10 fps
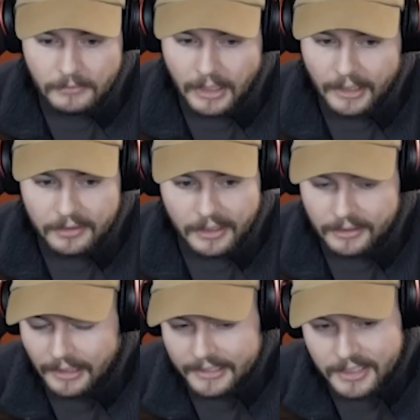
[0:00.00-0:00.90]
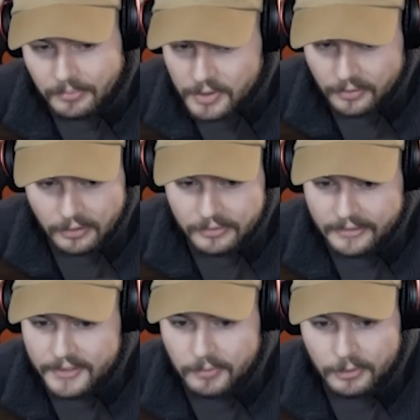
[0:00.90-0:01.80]
I think classic Berserker
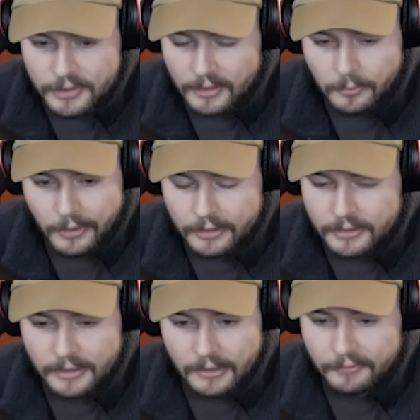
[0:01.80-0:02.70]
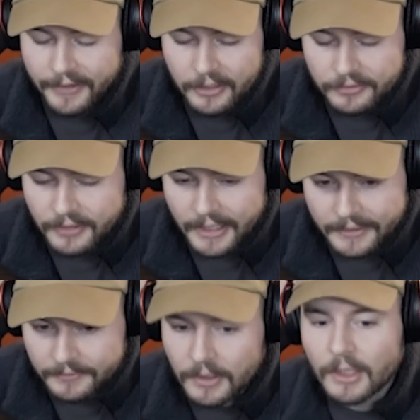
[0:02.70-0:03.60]
Greaves will still work very
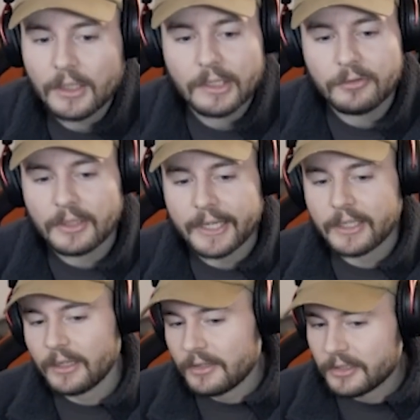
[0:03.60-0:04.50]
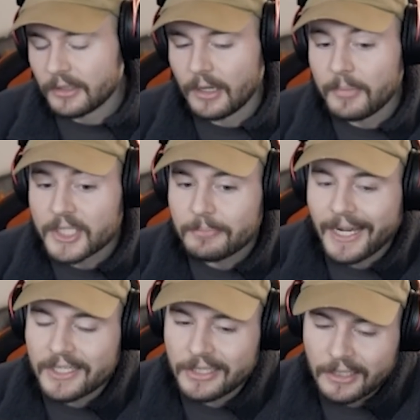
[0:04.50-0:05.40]
fine. If you like it a bit
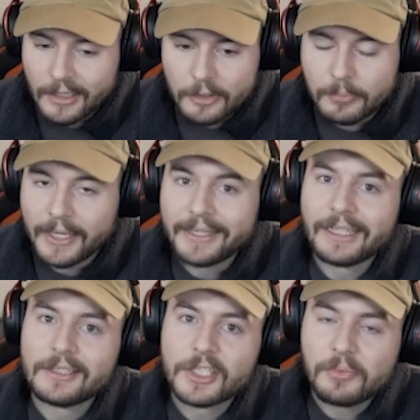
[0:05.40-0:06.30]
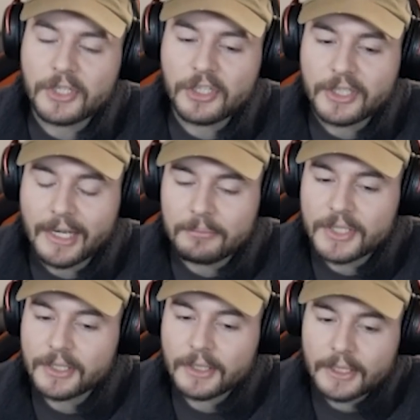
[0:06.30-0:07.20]
spicier, you play against squishy
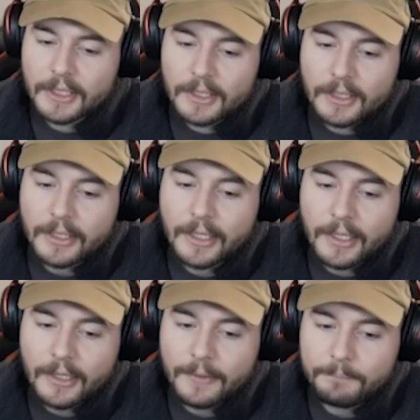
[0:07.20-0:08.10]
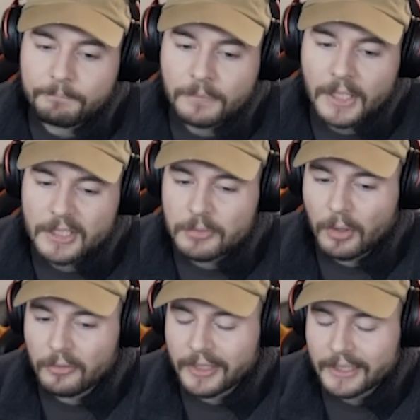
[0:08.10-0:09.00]
champs. There's
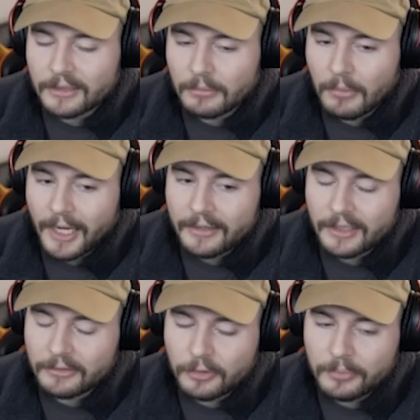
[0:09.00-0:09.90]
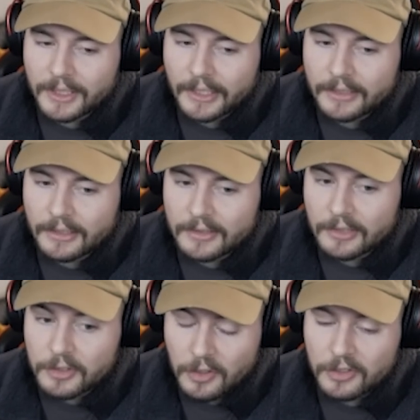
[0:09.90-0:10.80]
more of like a, I think for mid lane,
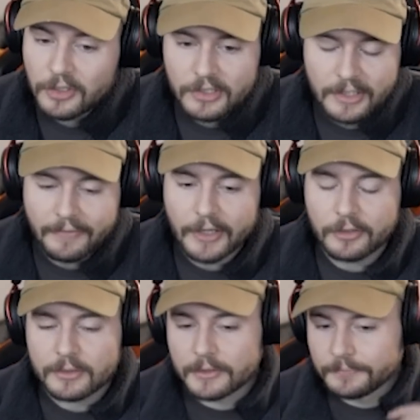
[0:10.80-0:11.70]
then Sorcerers are very good.